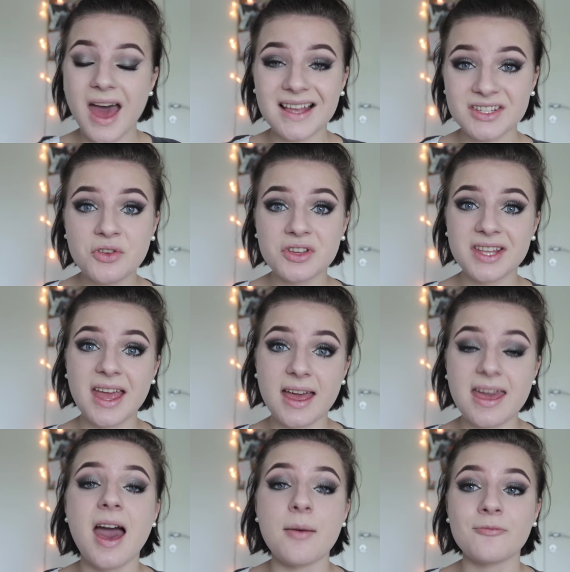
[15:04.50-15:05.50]
As you can see,
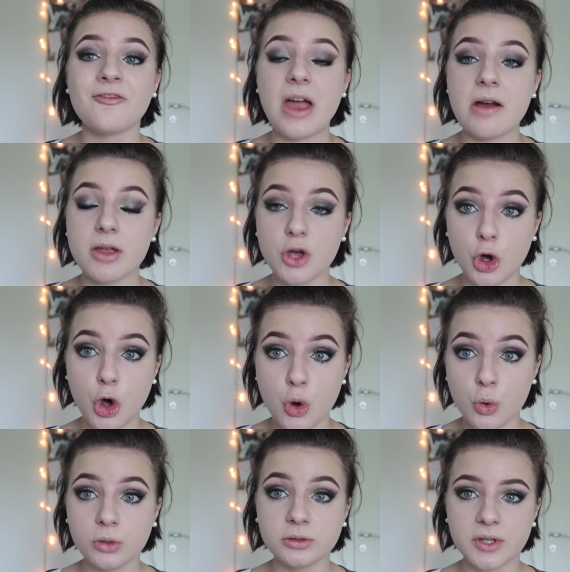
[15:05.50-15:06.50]
I am very
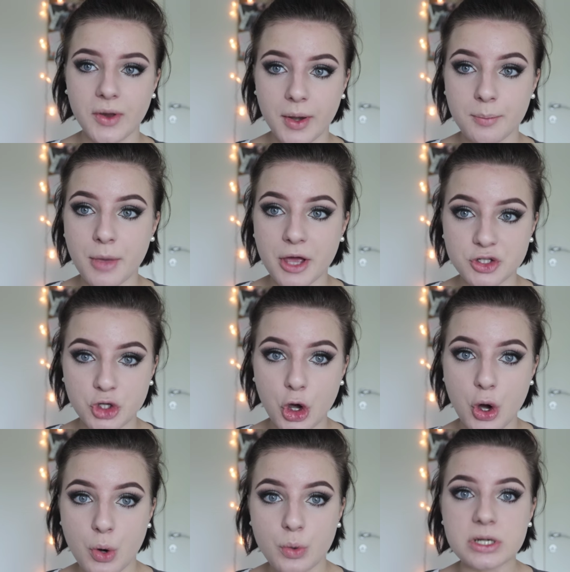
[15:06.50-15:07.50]
cold in my
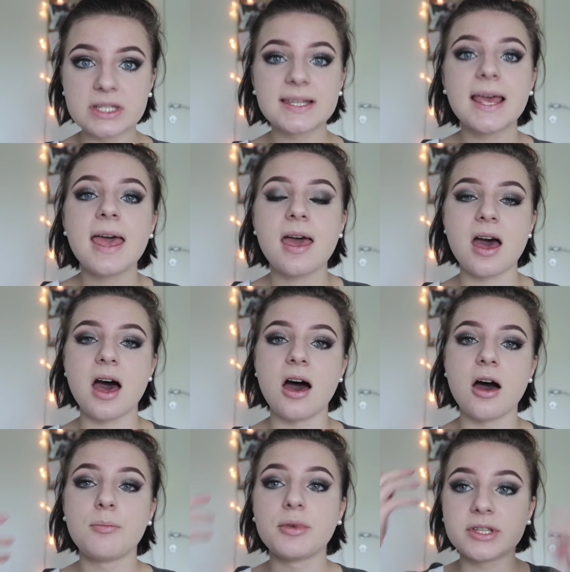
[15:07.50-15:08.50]
tones,
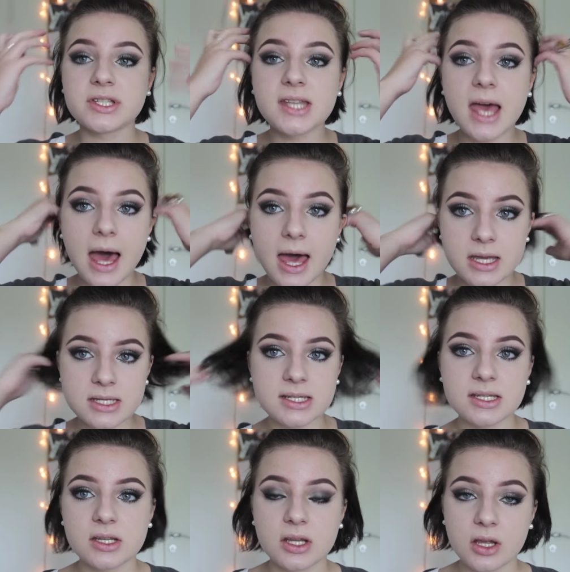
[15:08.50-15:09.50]
and
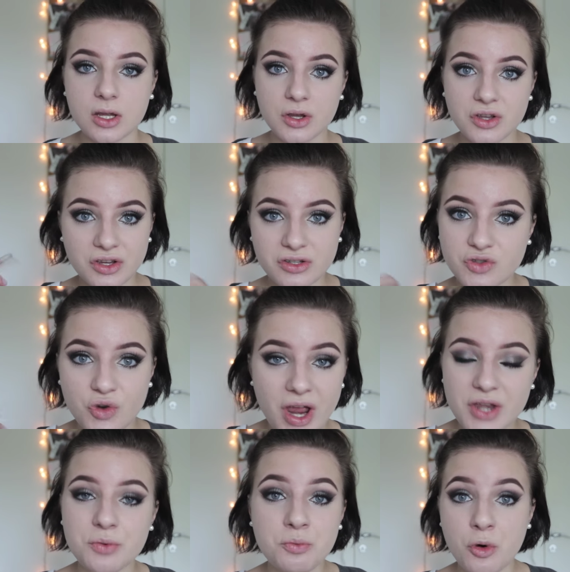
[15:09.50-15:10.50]

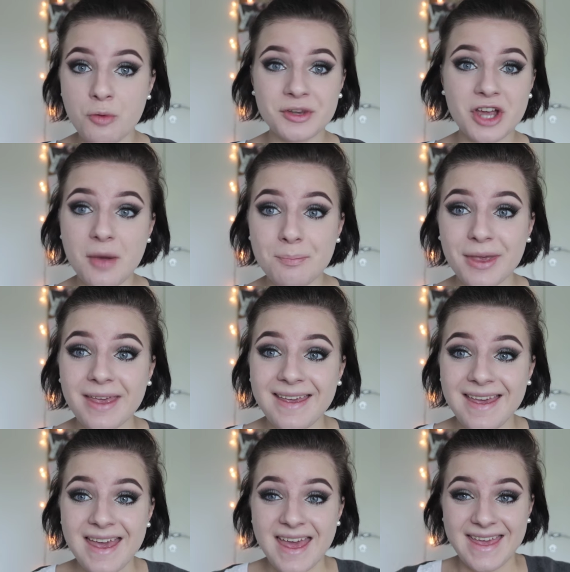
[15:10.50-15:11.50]
trying to warm it up
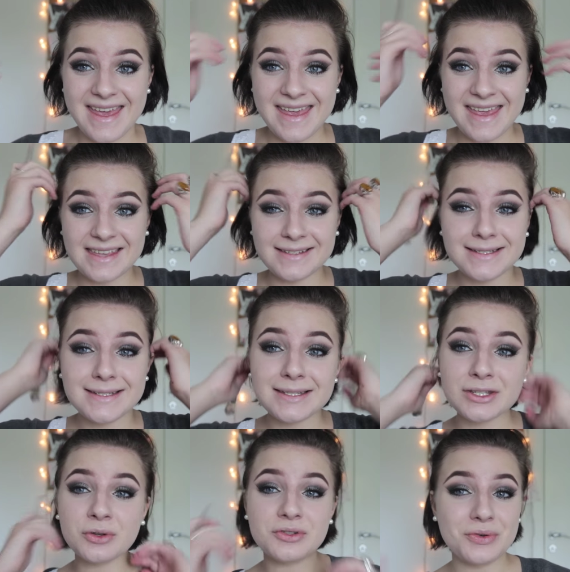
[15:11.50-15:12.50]
is
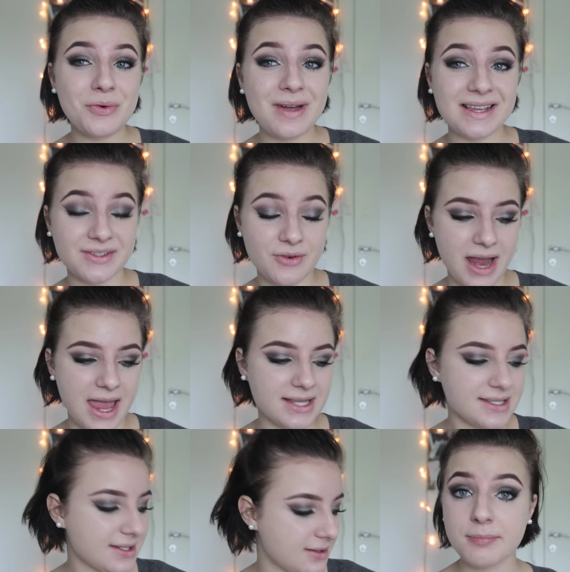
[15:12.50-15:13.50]
not always
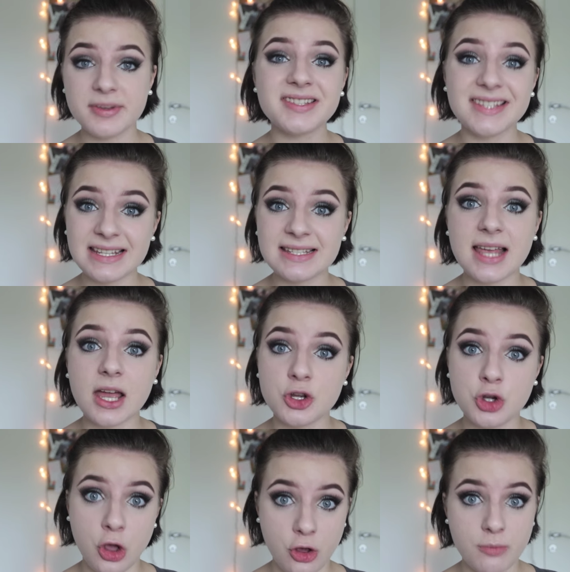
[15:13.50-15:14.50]
great, but since I
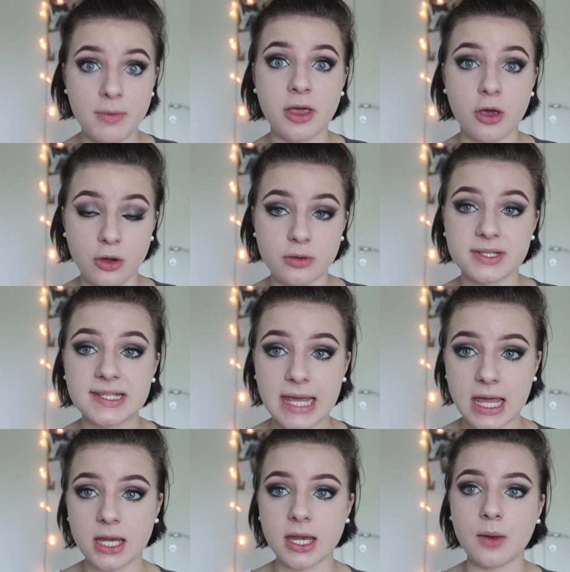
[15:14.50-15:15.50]
know my own
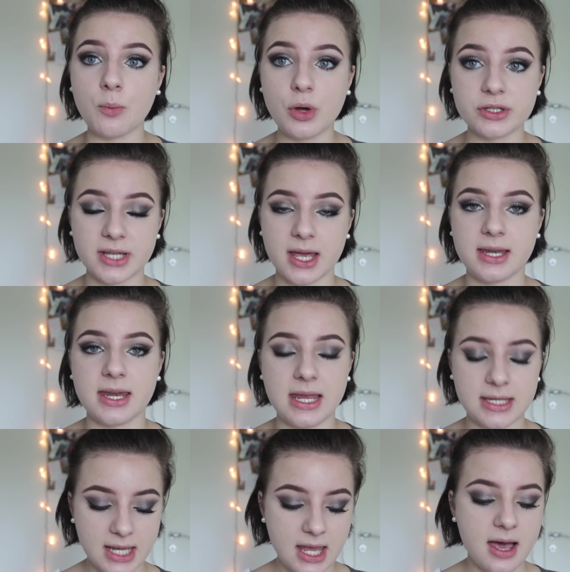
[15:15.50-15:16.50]
skin and what I
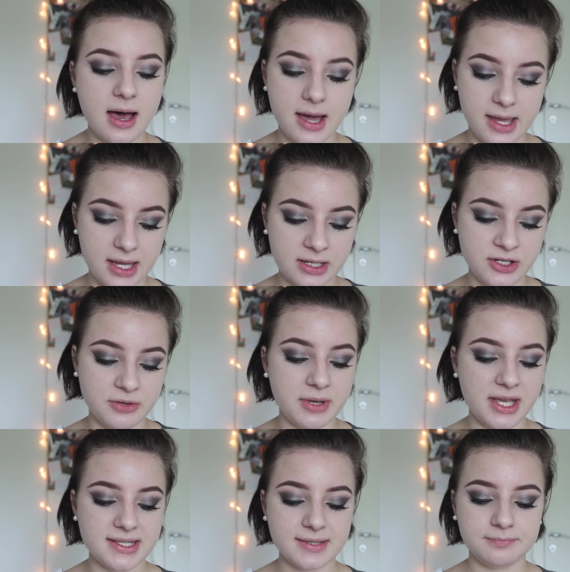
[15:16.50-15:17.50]
need, I can do
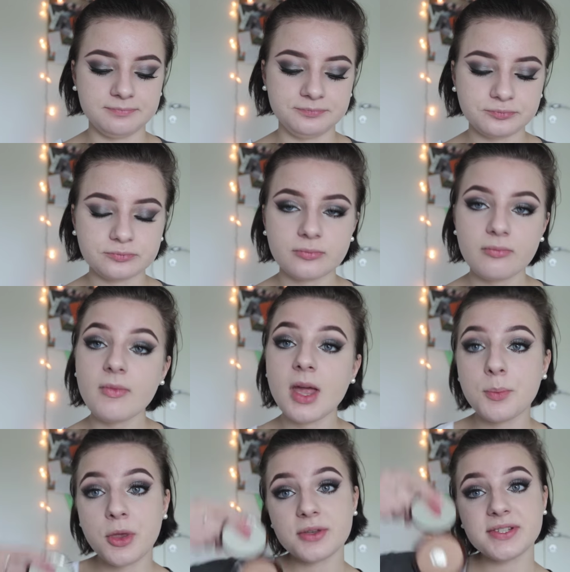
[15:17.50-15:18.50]
it.
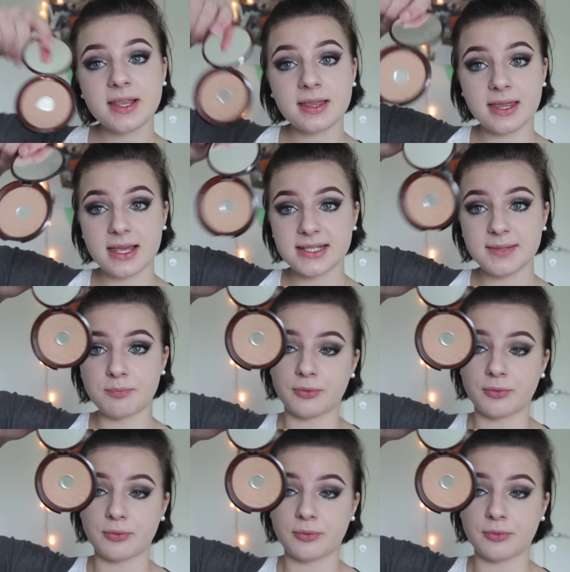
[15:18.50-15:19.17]
I'm using this